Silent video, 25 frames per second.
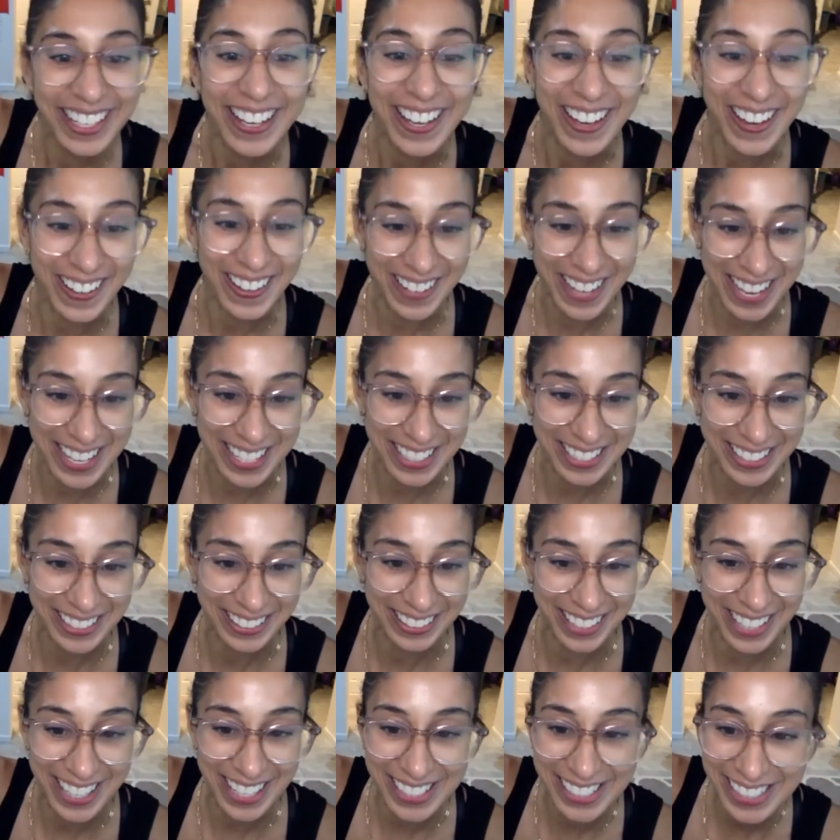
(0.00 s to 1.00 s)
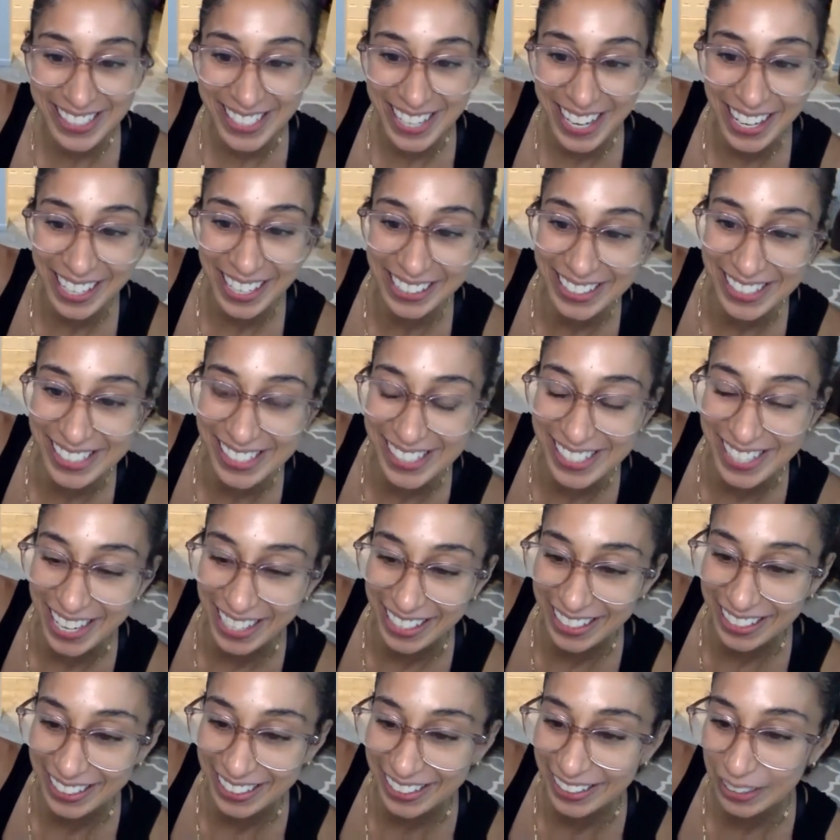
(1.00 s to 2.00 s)
Okay, so let's talk a
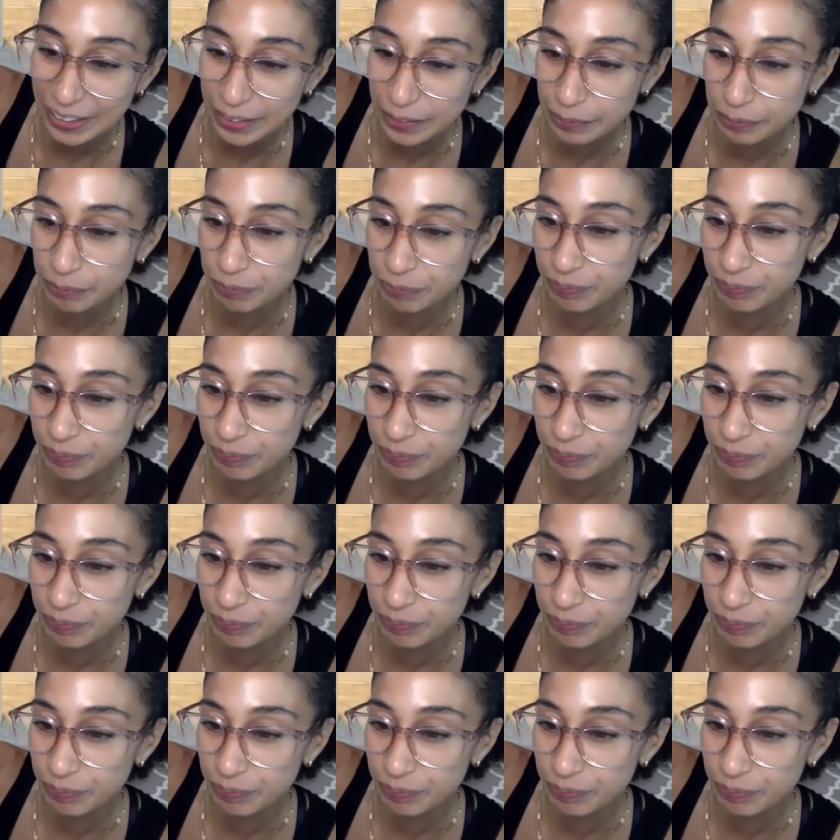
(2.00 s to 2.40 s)
second.